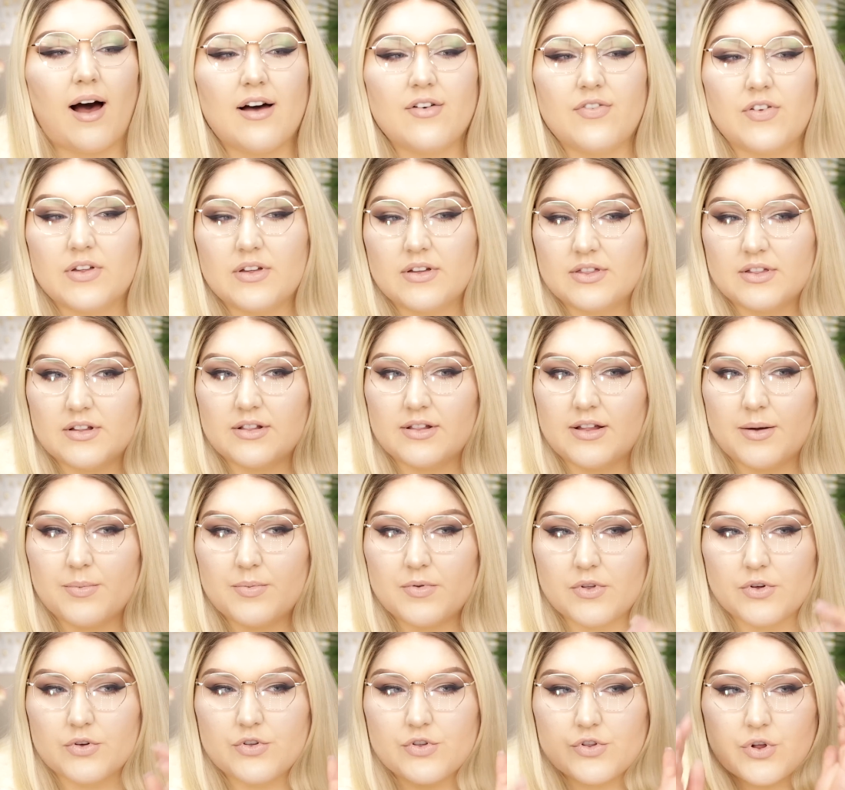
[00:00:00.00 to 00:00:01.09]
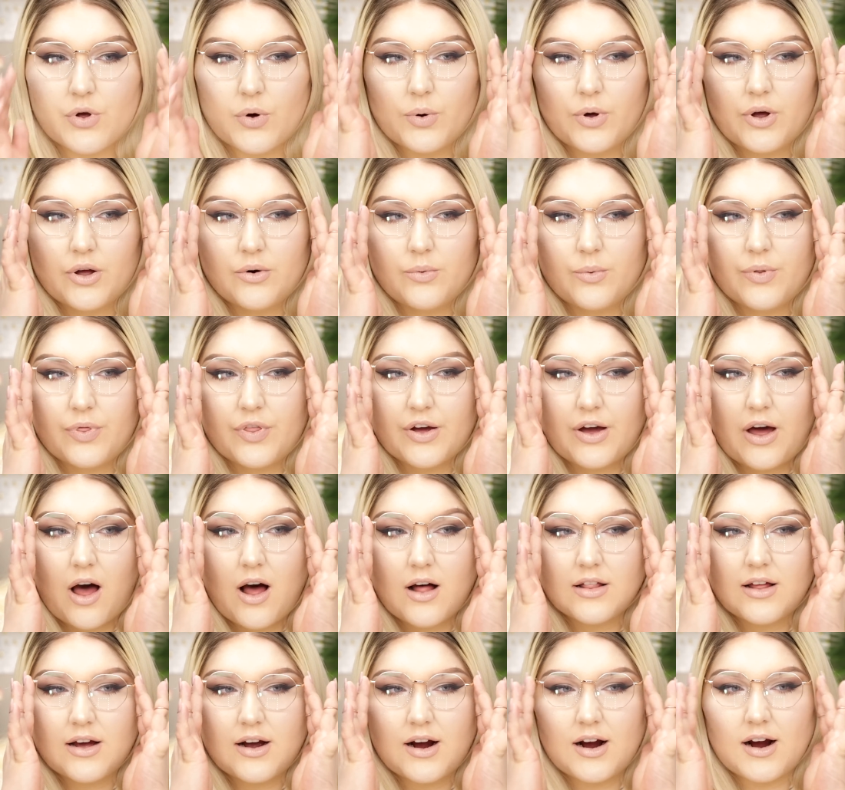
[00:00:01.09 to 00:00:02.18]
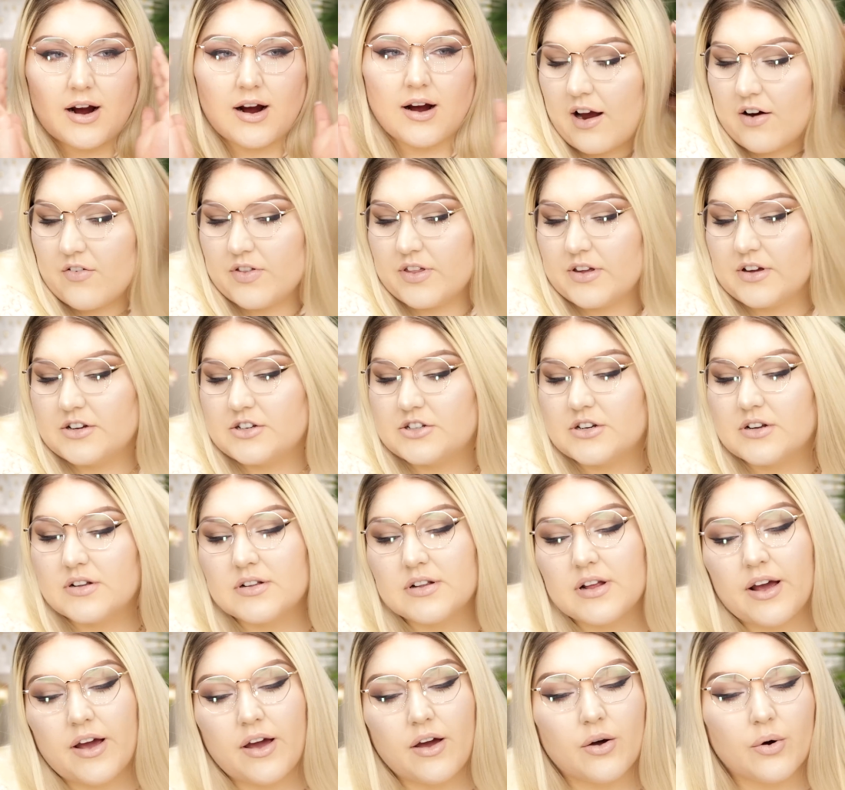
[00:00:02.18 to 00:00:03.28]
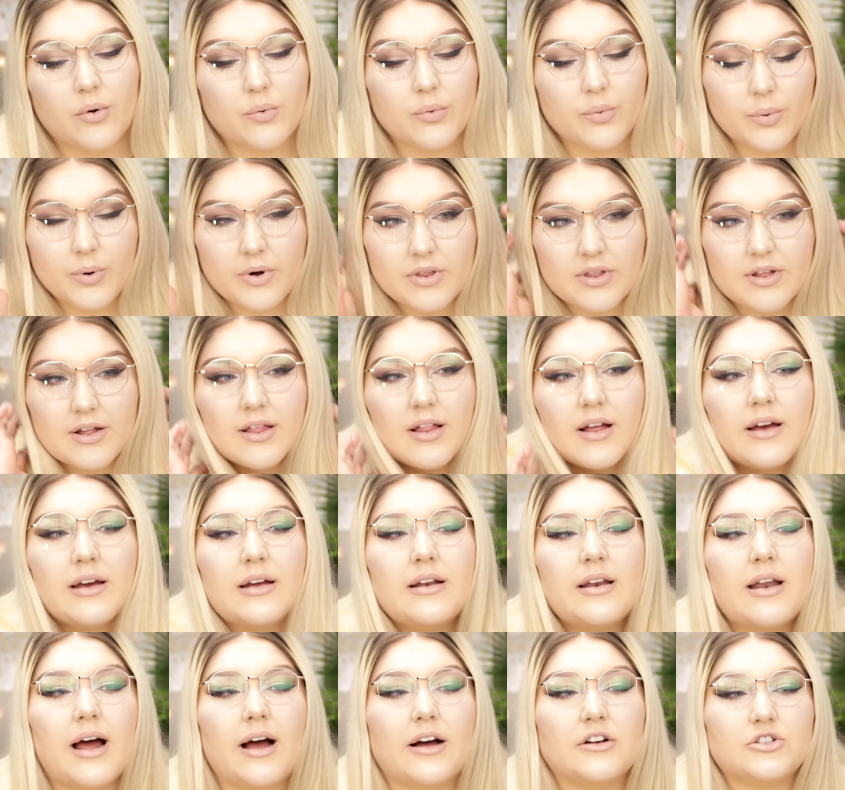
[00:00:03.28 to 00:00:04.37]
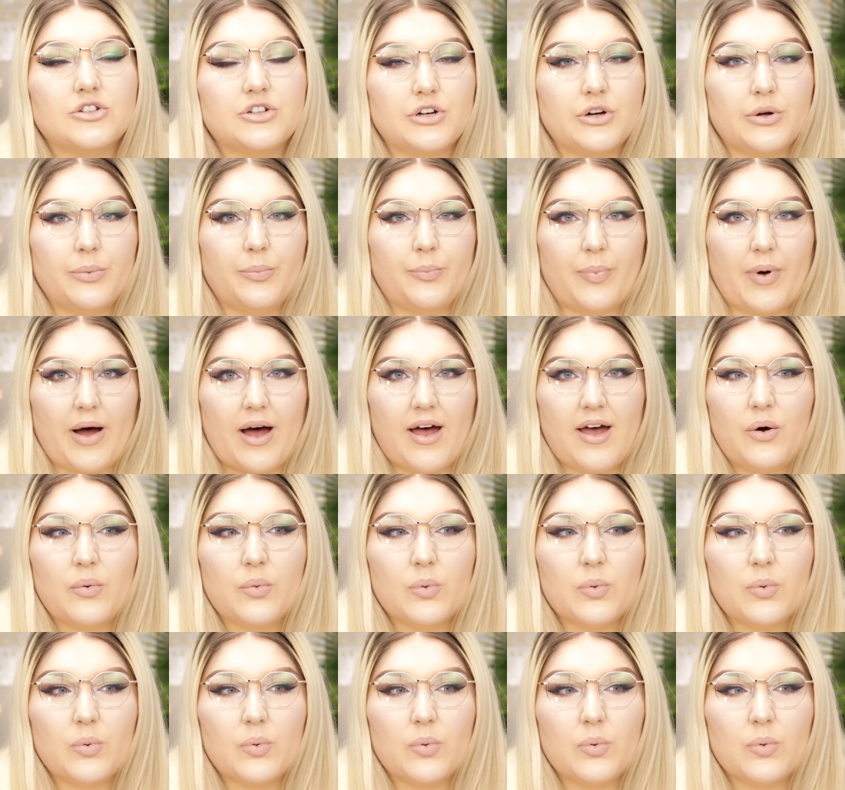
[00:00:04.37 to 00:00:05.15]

I feel like the lips look so good with the color. Everything's just like really like natural, but